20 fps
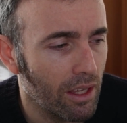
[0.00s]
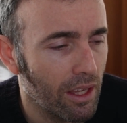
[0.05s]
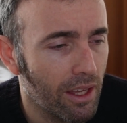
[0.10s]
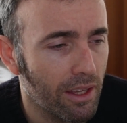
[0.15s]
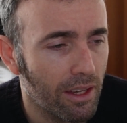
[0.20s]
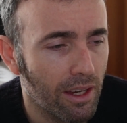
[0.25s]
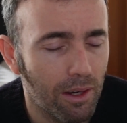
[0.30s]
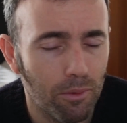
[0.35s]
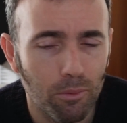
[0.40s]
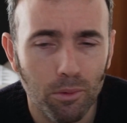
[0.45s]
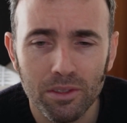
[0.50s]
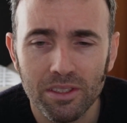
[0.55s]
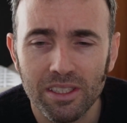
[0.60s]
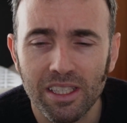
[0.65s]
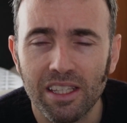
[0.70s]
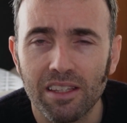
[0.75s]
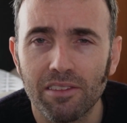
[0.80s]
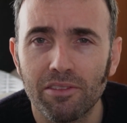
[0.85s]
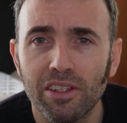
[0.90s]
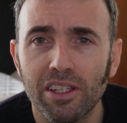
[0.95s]
I want to
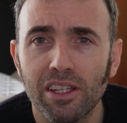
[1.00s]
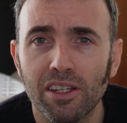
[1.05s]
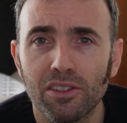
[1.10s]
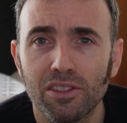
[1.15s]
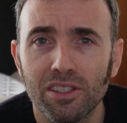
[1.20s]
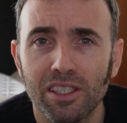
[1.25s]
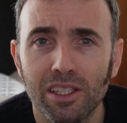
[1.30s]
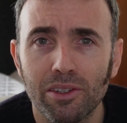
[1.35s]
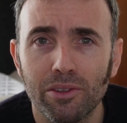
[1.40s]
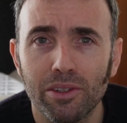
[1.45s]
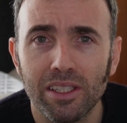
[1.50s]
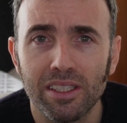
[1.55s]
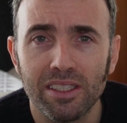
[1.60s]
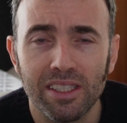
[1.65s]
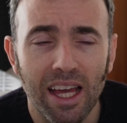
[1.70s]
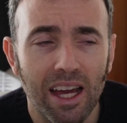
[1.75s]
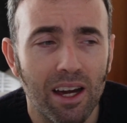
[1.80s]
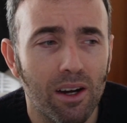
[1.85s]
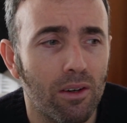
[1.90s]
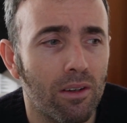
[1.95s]
get the video series
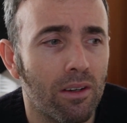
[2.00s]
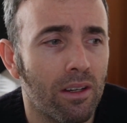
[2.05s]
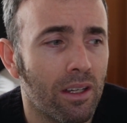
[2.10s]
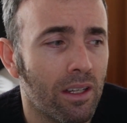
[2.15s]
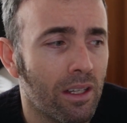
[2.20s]
out